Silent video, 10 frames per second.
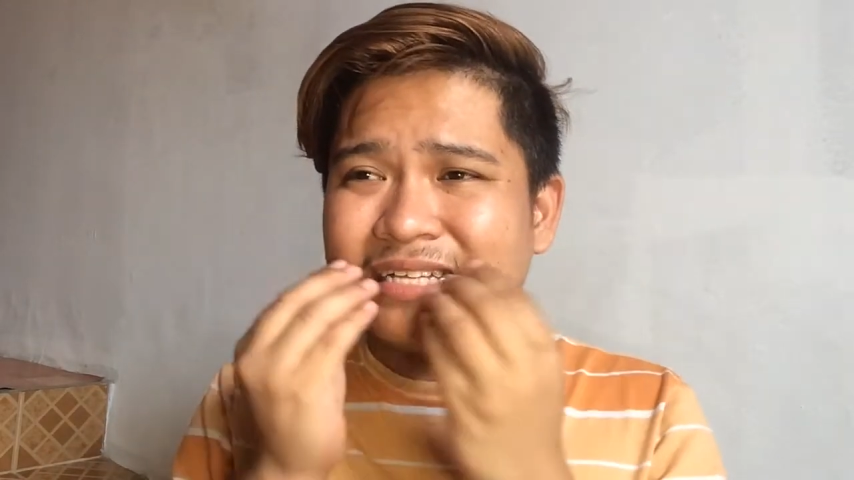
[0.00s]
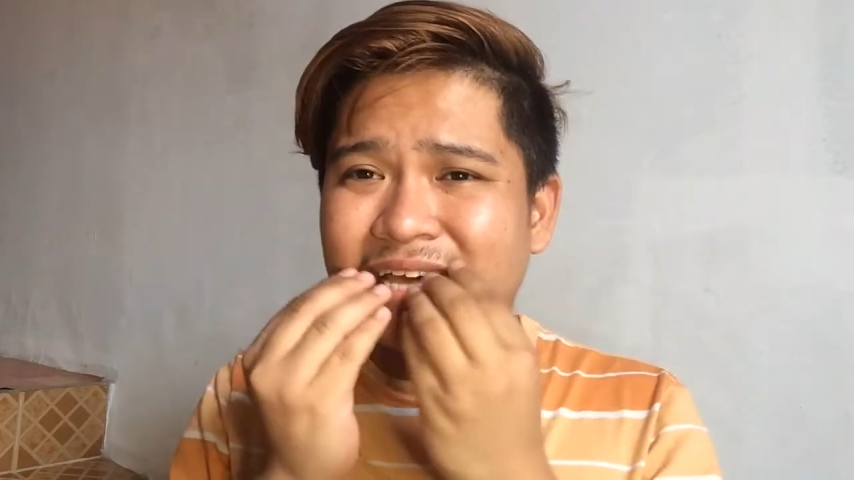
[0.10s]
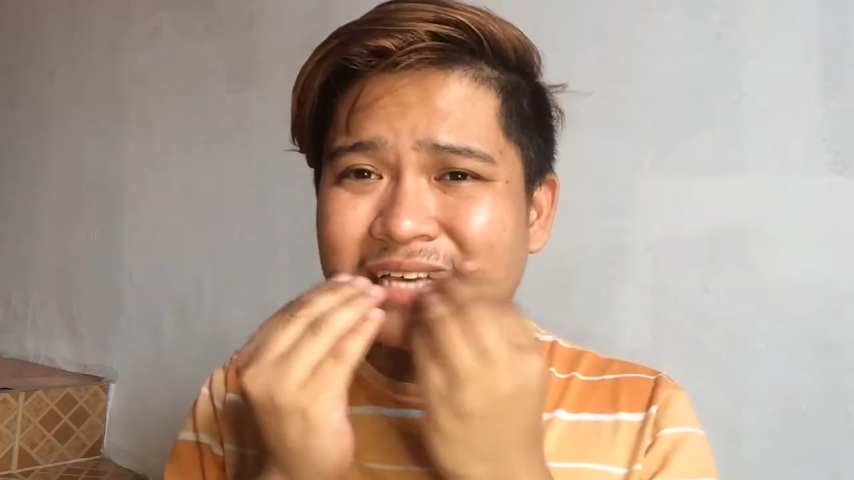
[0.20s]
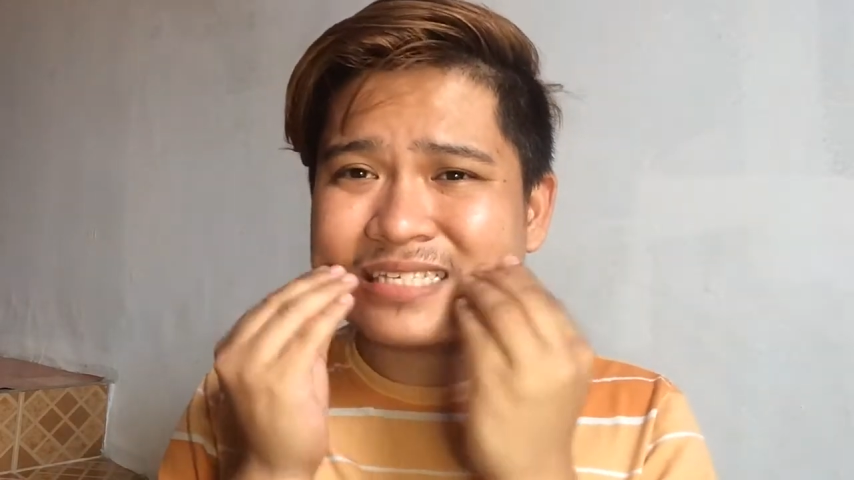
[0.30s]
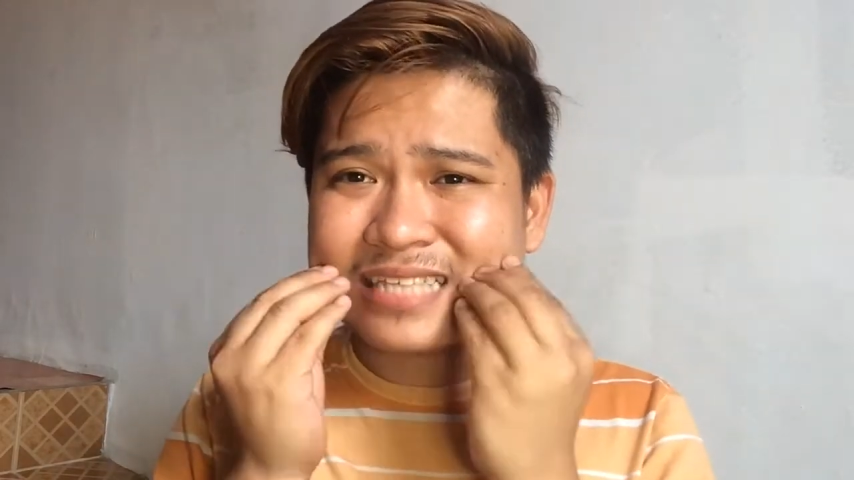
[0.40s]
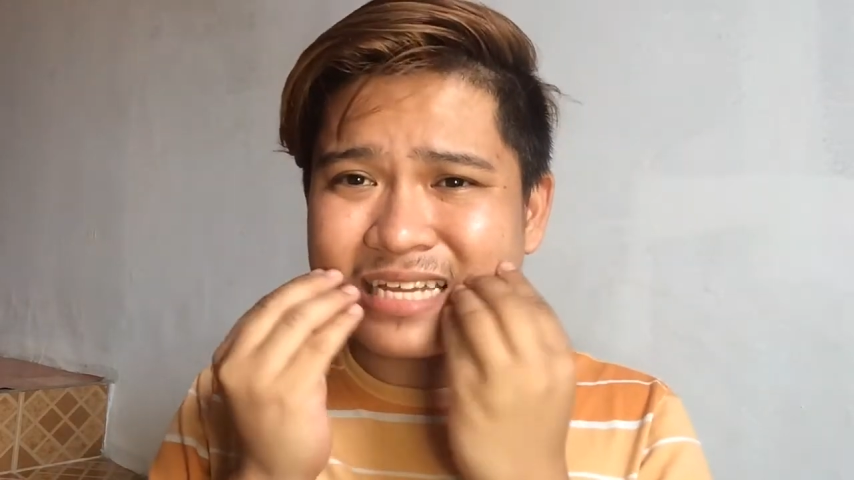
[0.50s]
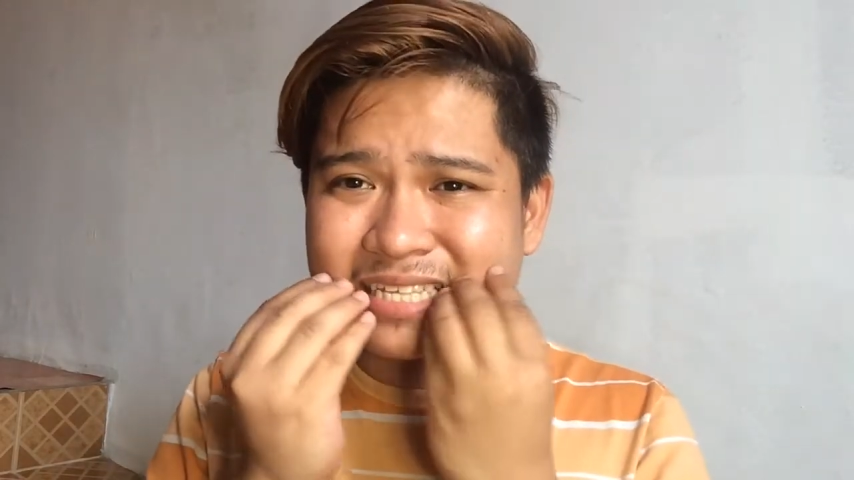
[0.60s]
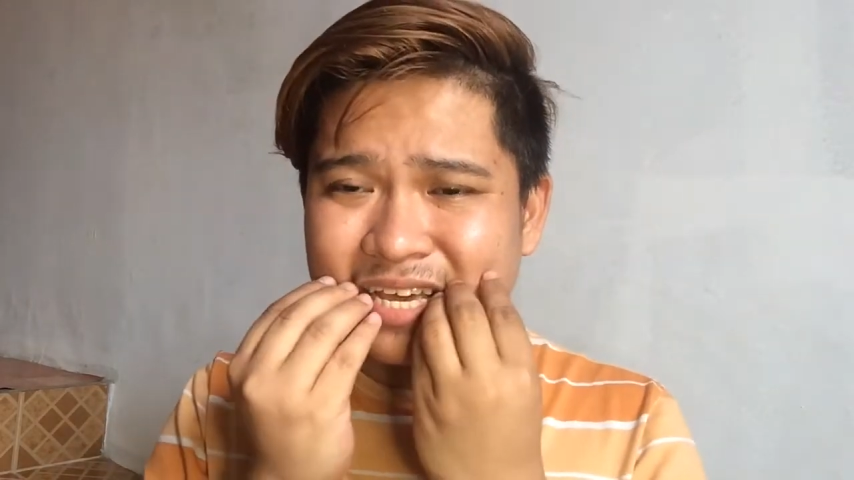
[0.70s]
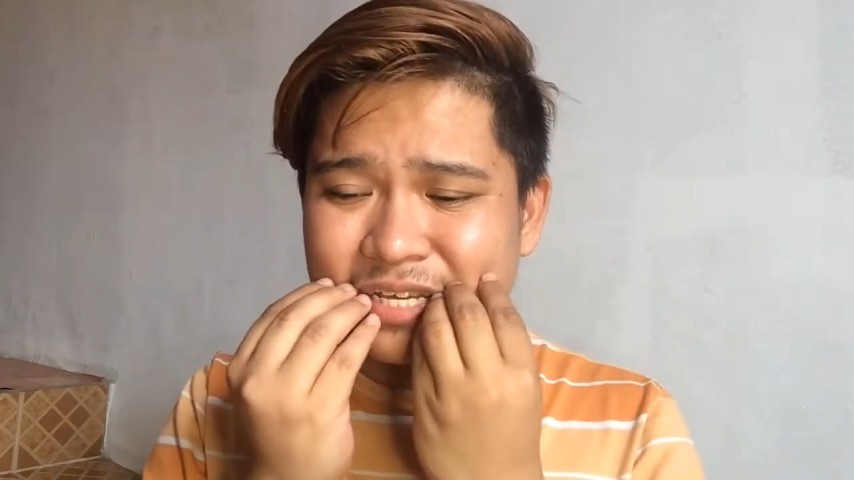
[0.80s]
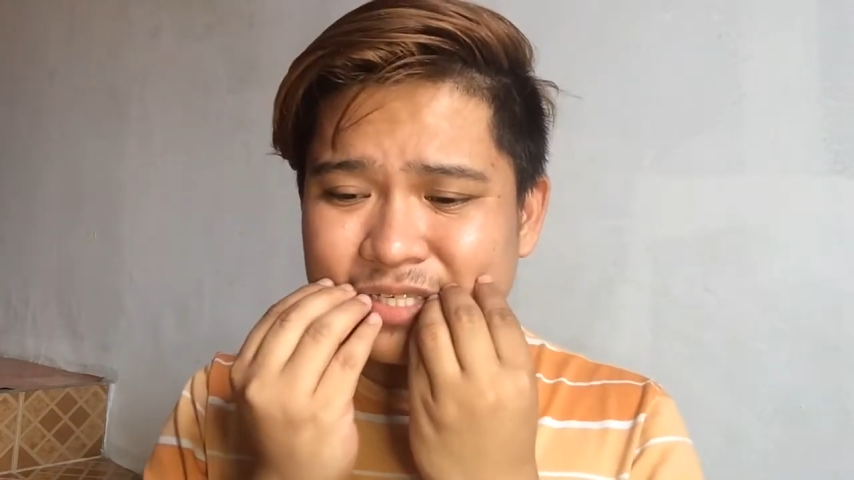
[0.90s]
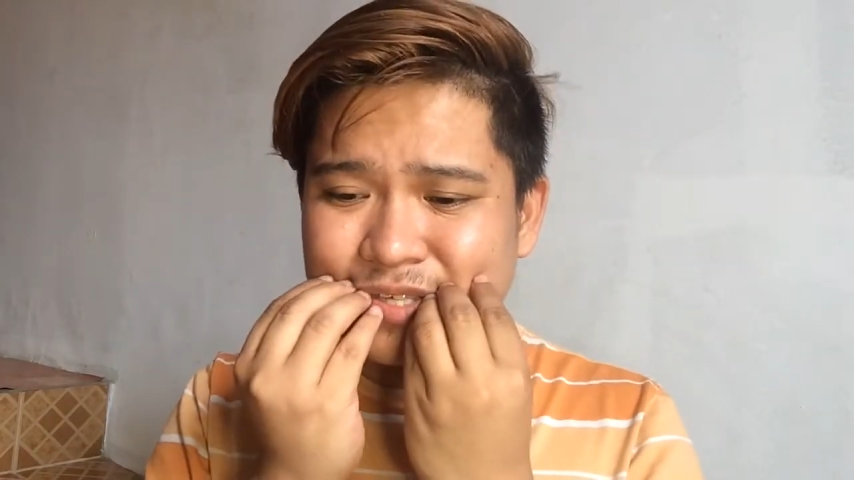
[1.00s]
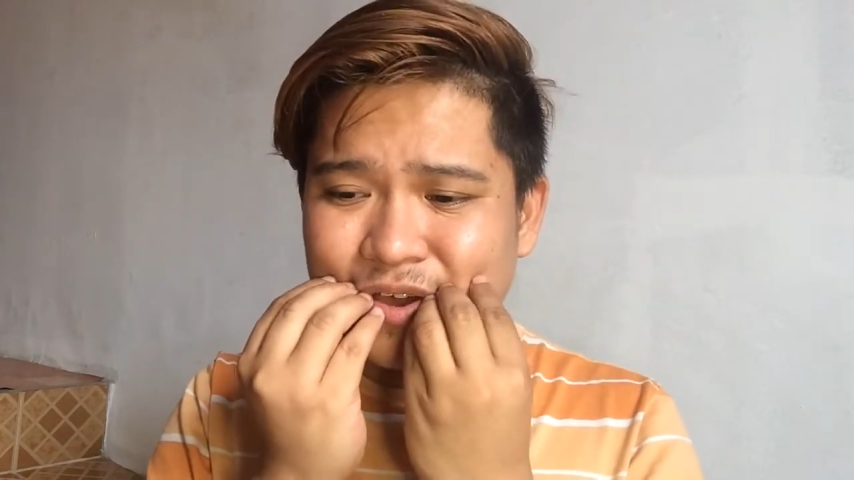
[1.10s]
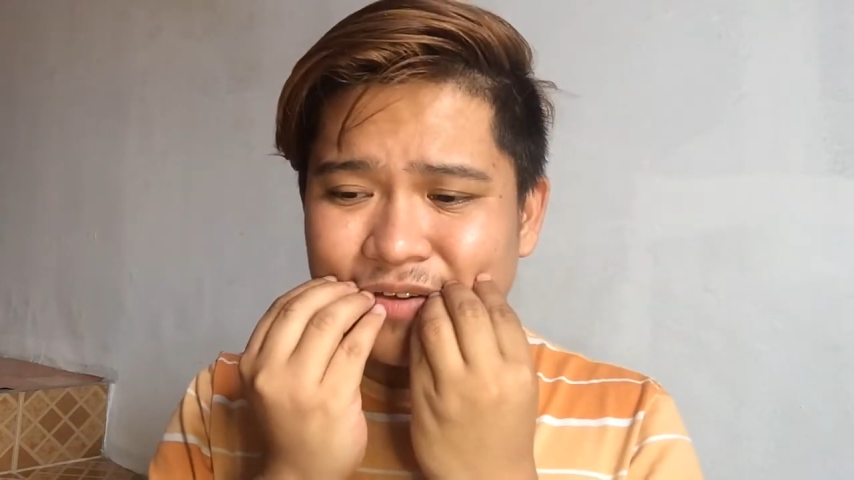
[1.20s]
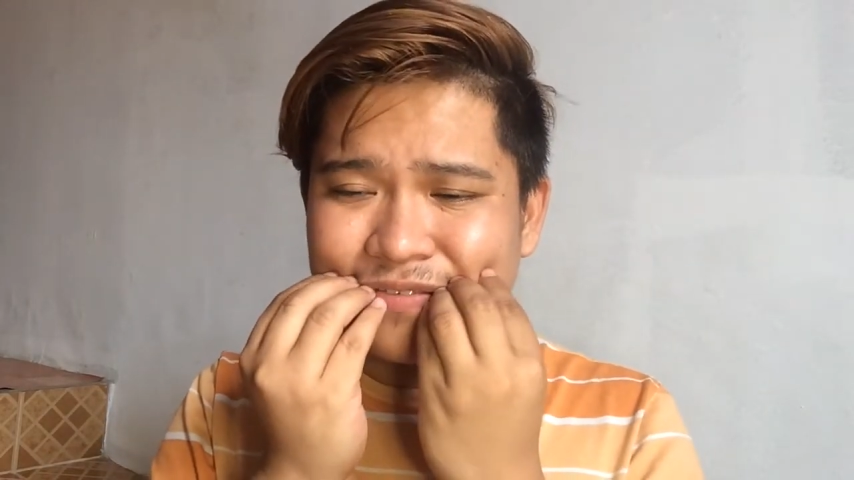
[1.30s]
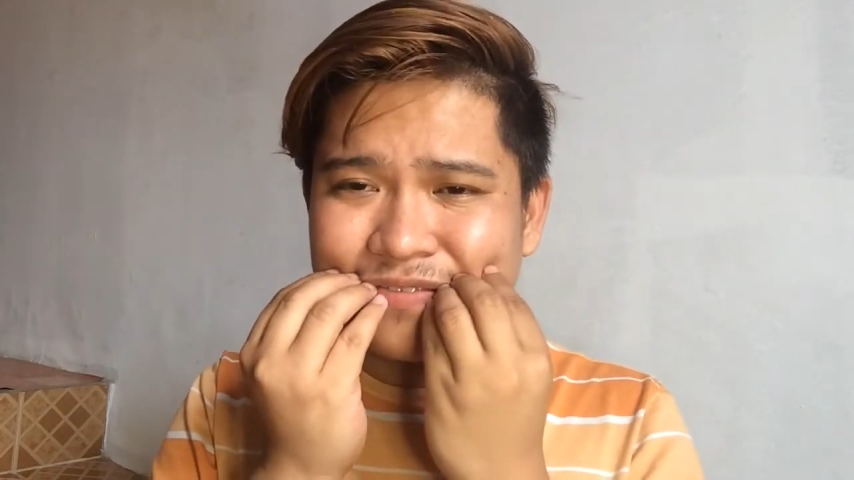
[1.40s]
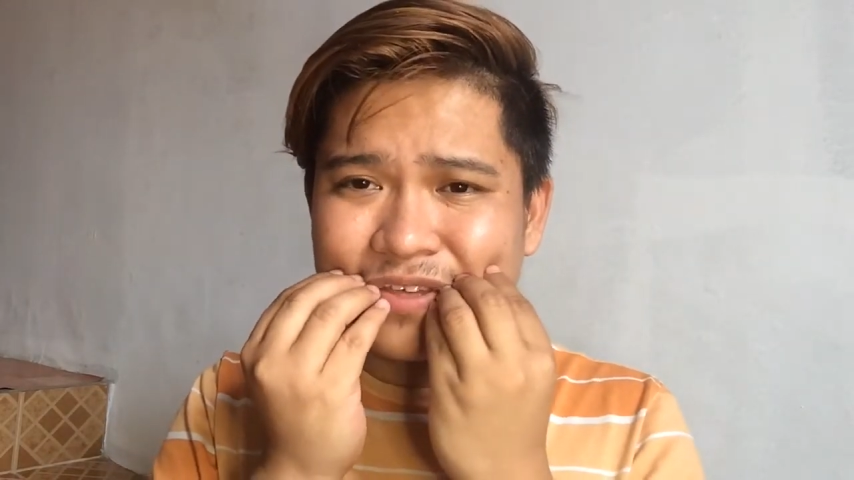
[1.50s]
the aesthetics of